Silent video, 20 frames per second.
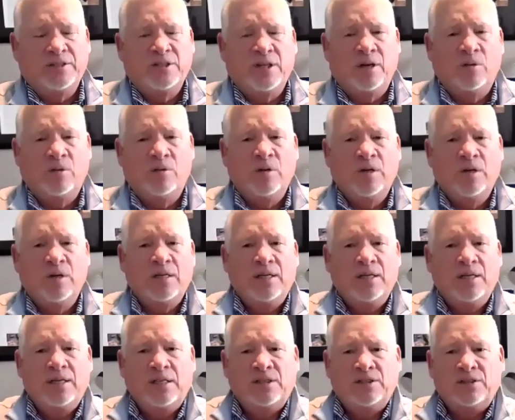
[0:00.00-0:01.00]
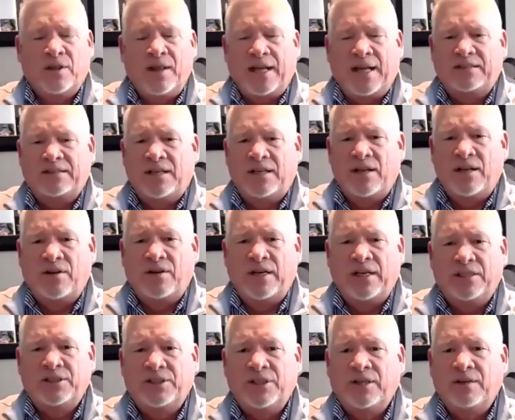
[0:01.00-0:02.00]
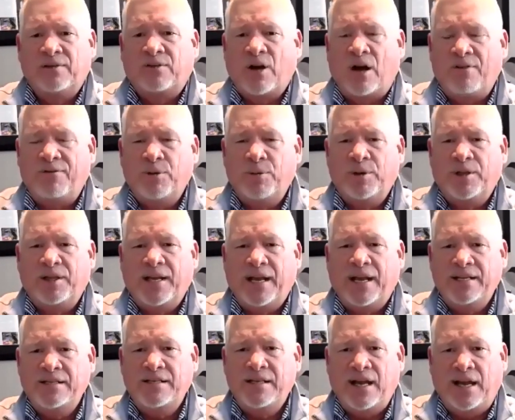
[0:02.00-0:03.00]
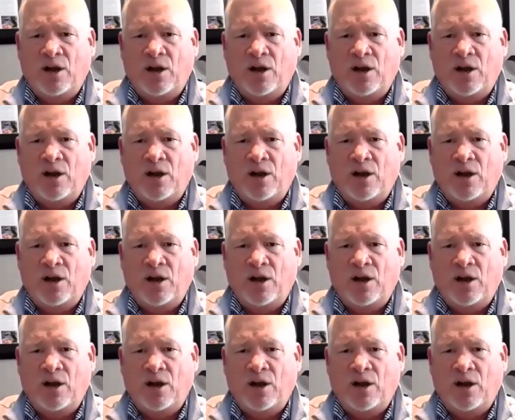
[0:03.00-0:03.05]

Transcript: So, so that's another edition of Coffee with Casey.